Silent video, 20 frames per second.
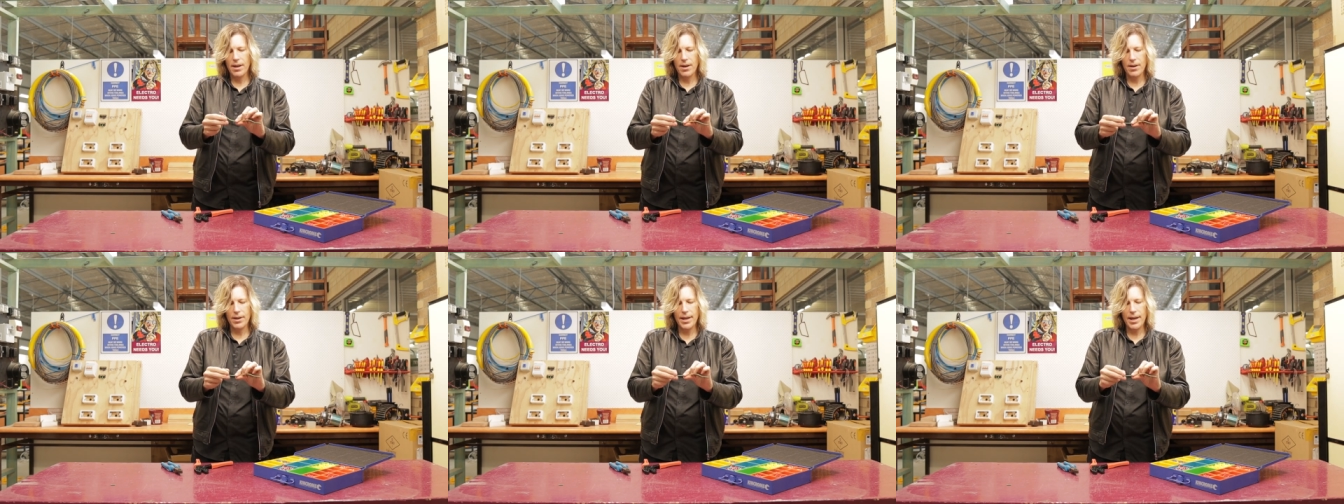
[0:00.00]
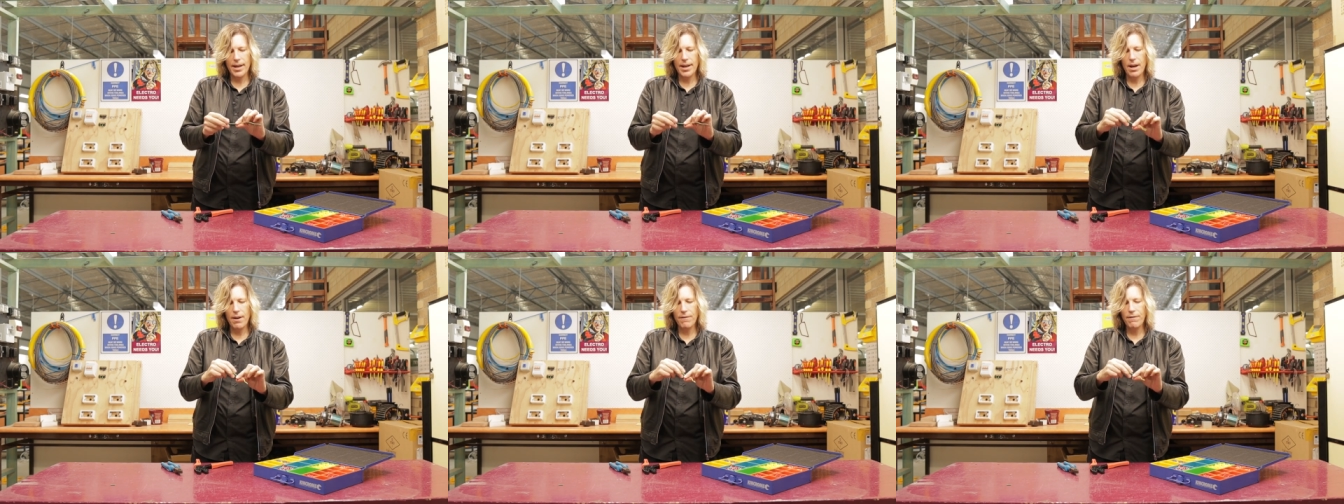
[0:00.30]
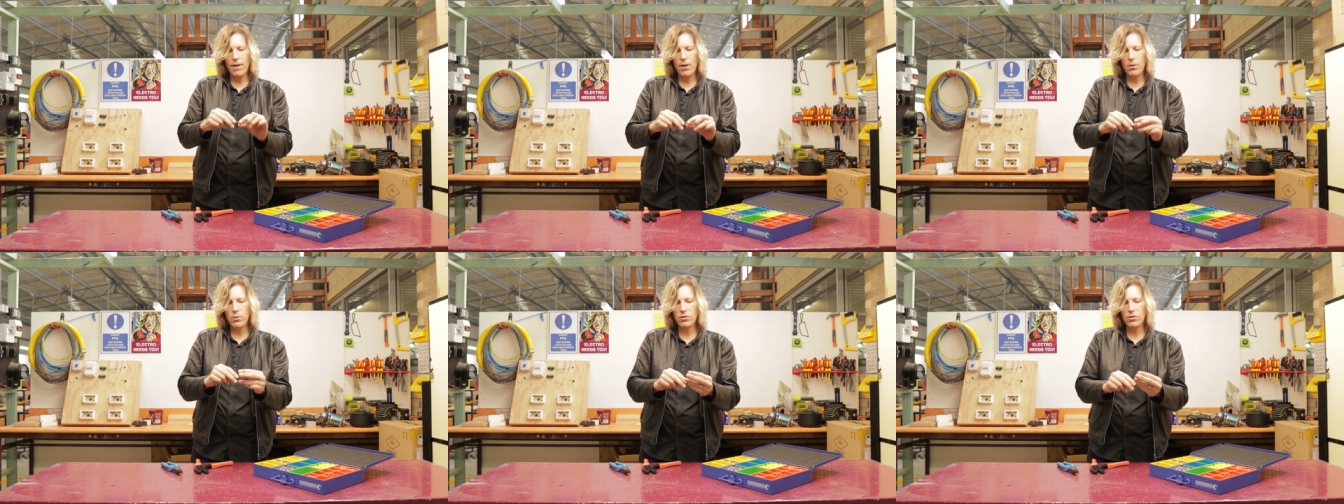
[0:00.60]
Okay, now
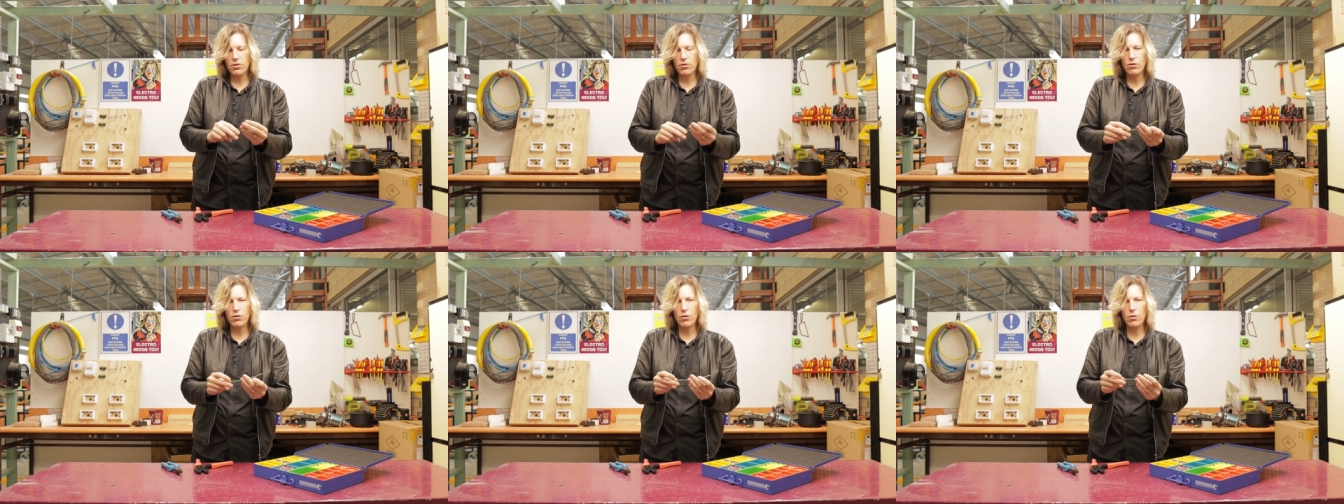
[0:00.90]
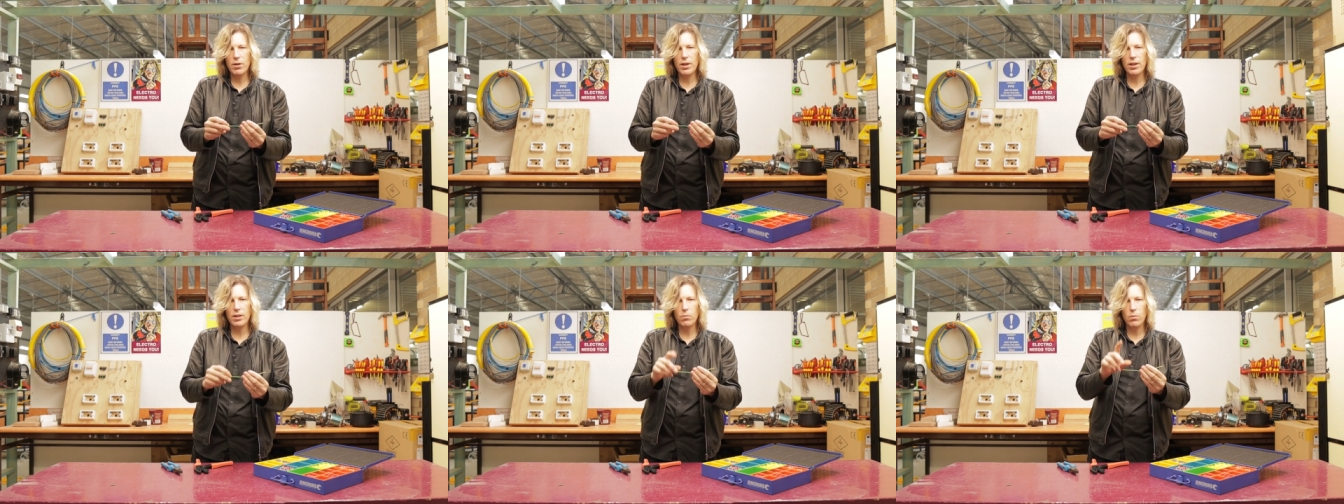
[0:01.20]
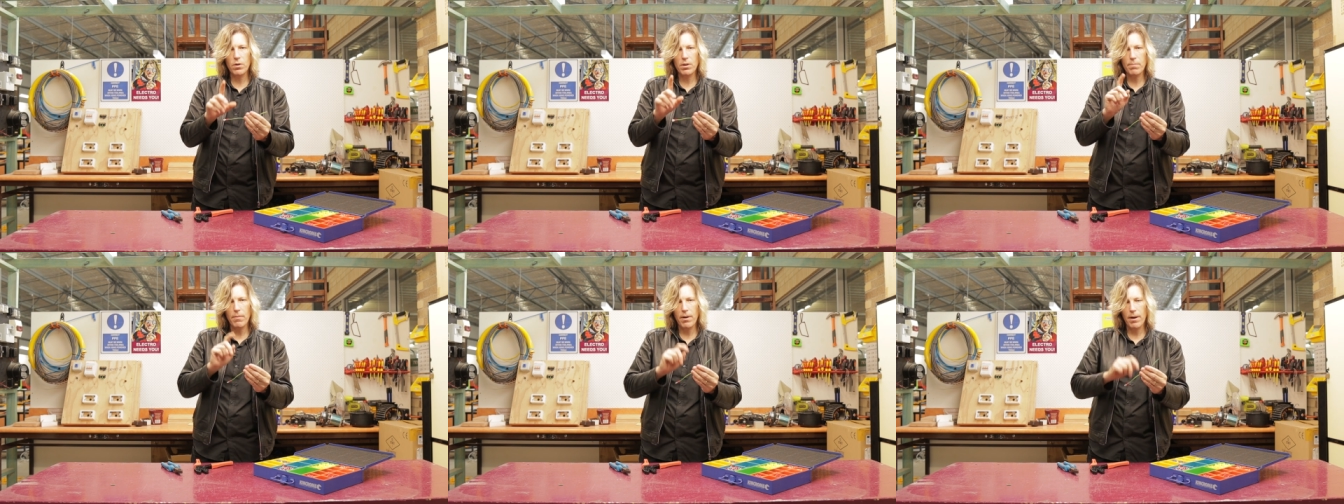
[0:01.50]
if I was to do this
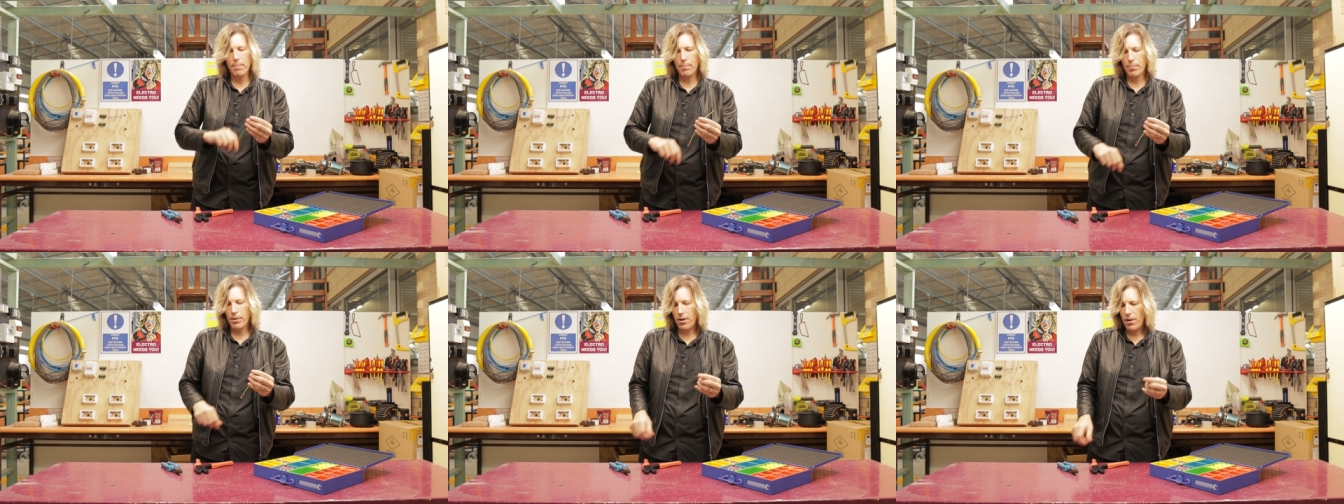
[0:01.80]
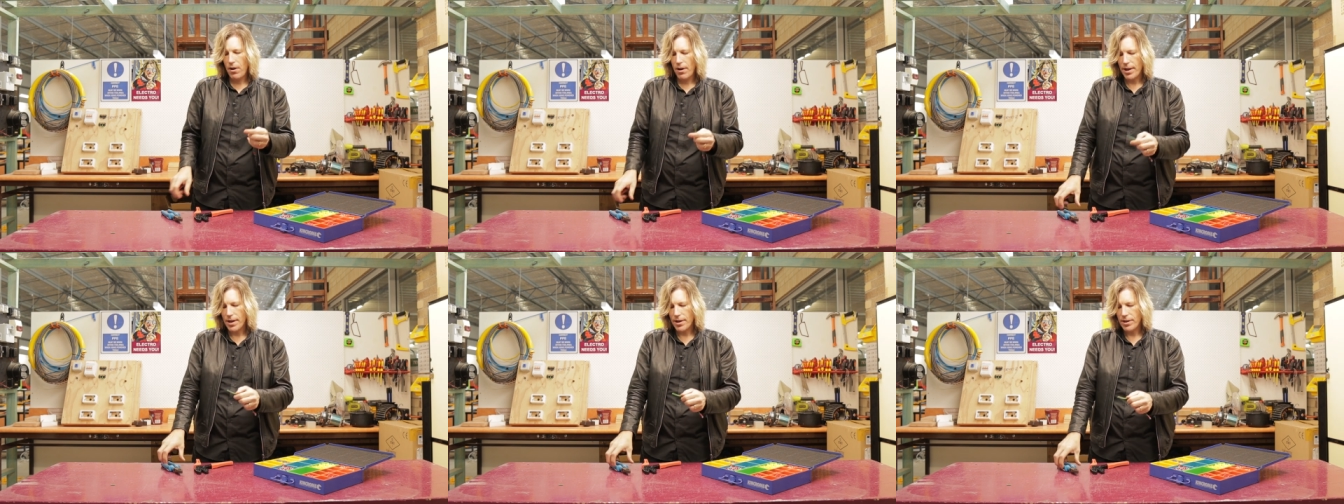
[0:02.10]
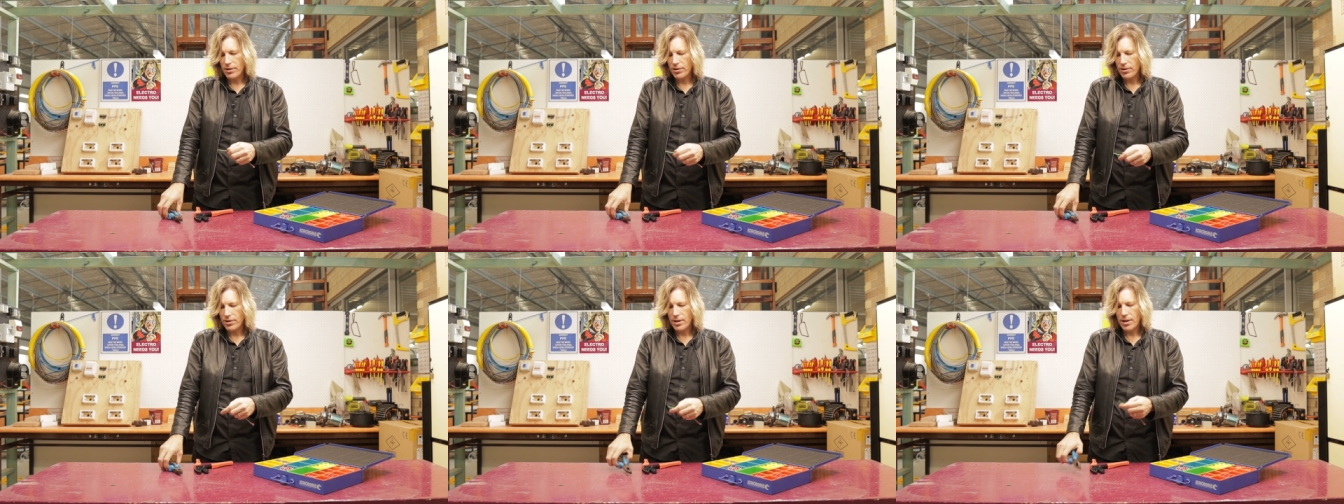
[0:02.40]
with my
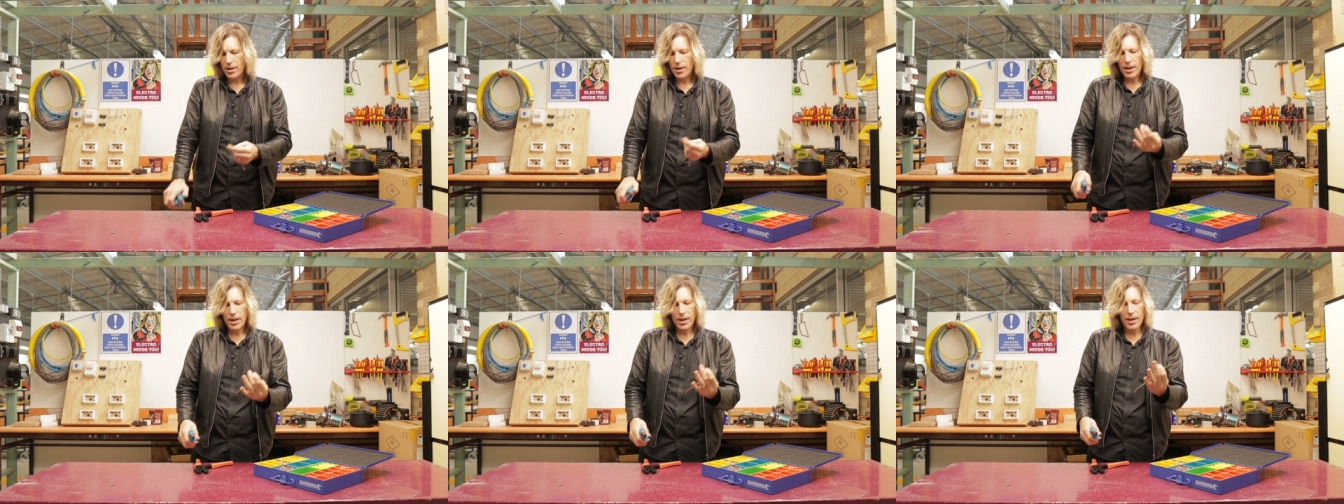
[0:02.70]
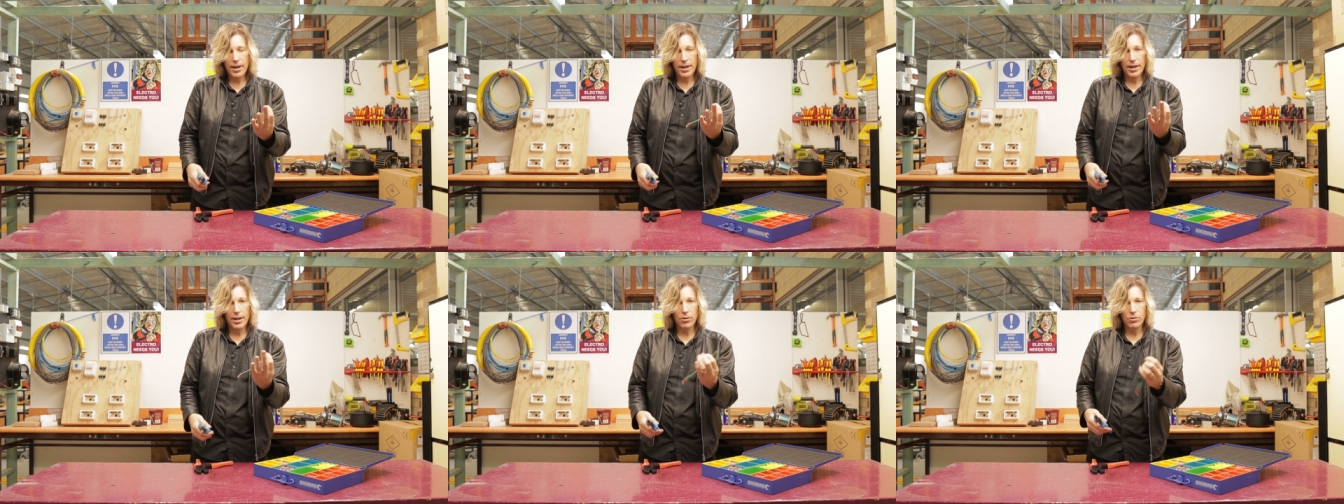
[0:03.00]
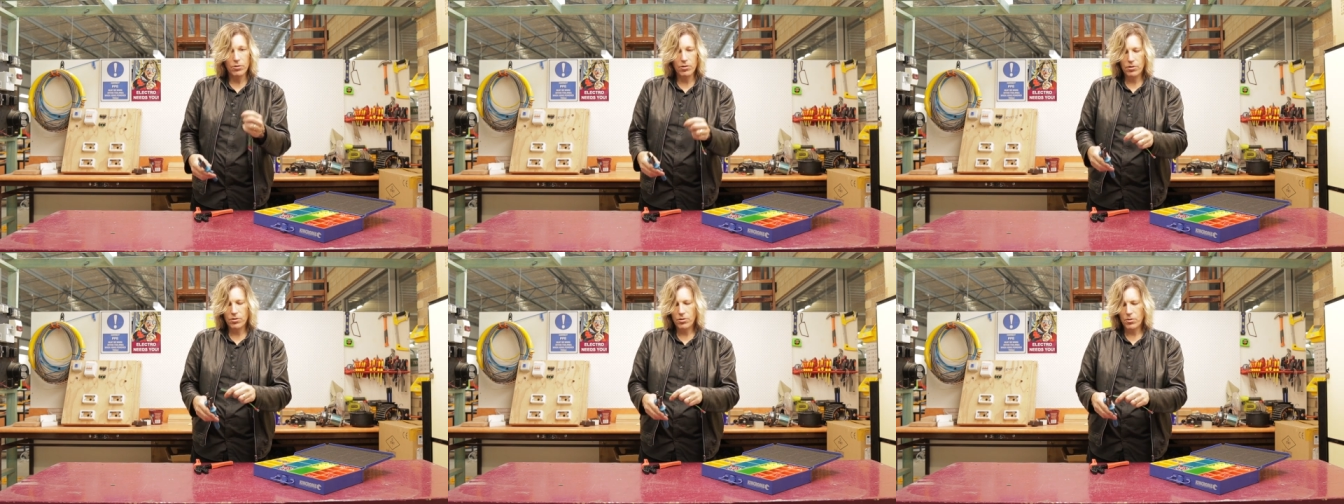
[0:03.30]
pliers, and I'll
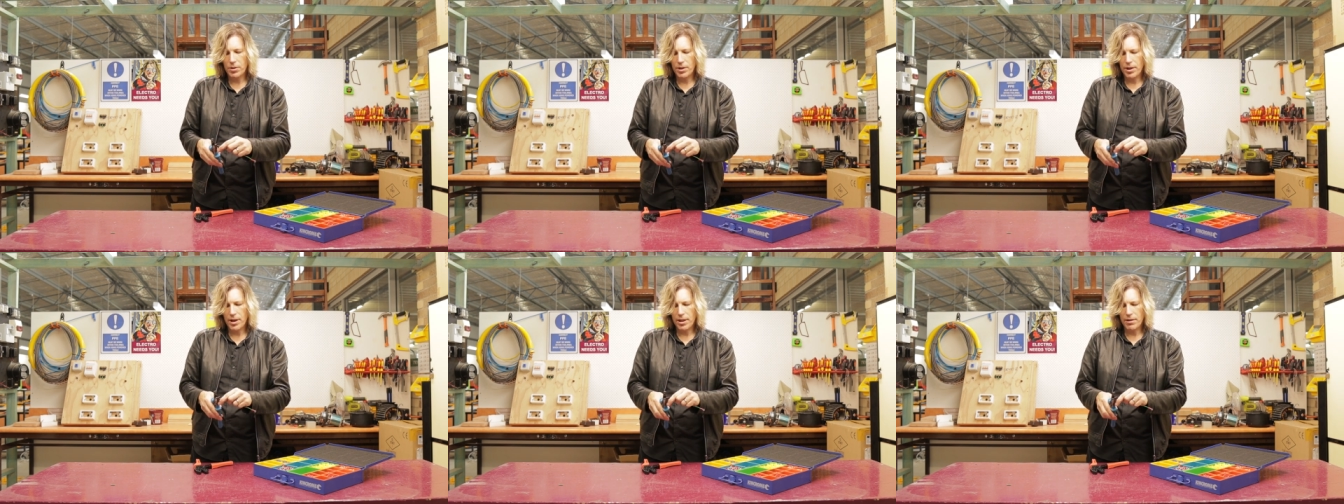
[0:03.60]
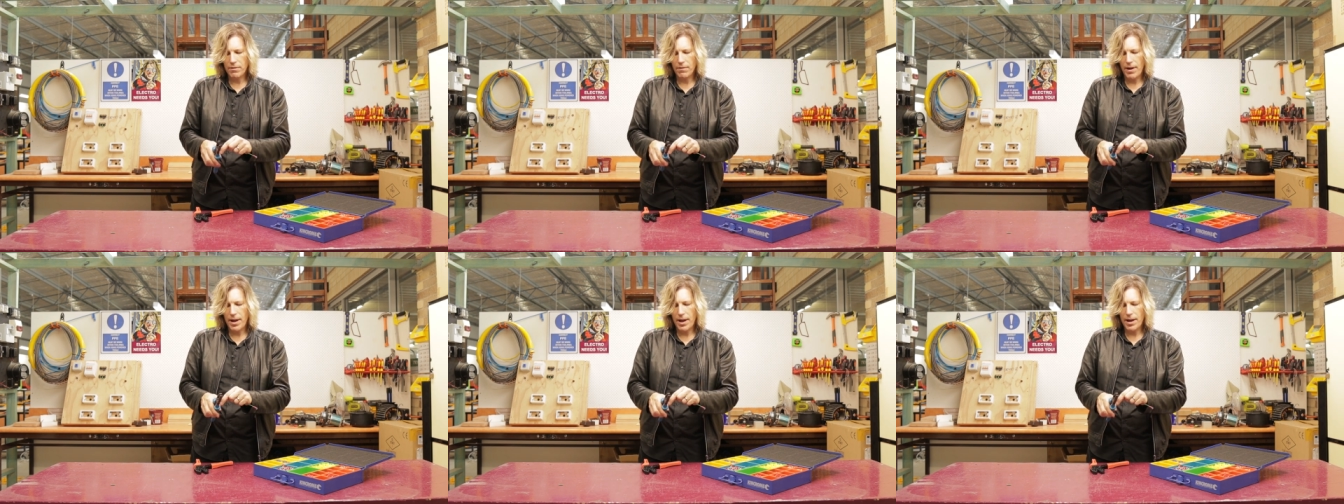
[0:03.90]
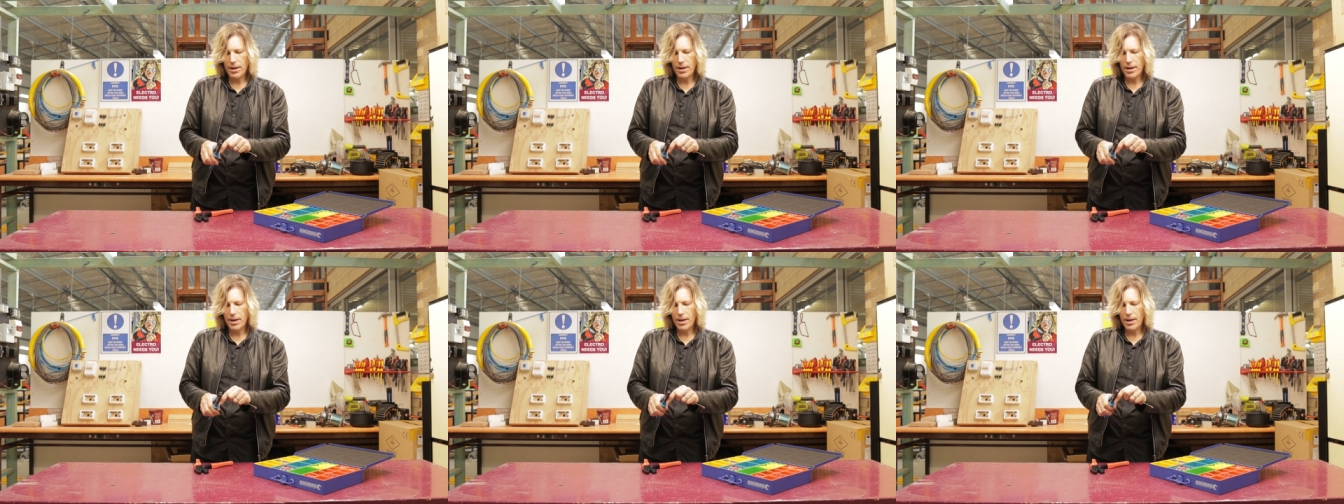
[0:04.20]
just do the other
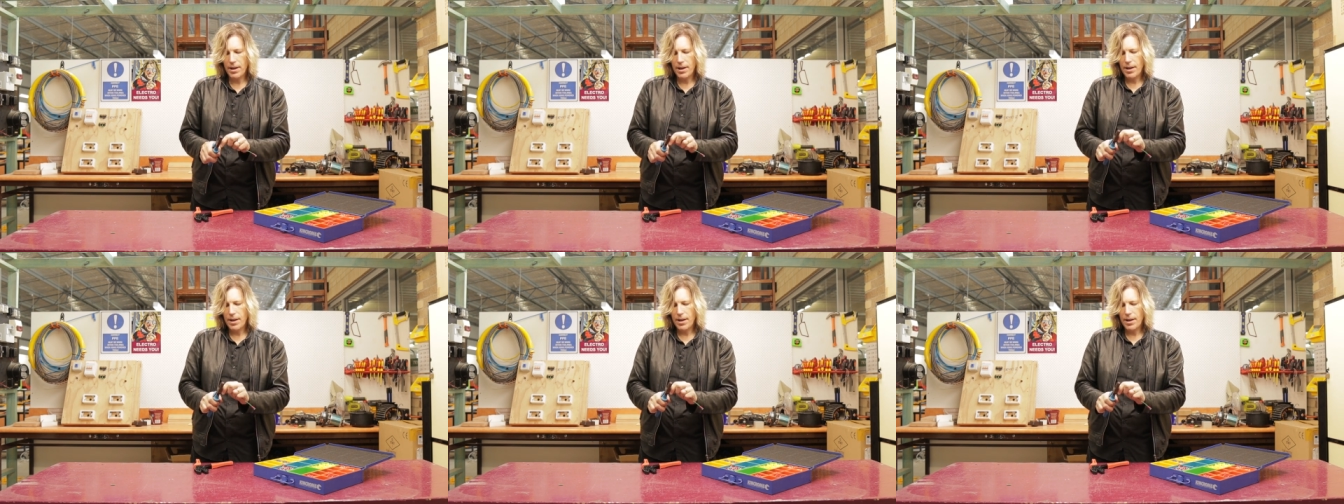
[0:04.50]
end,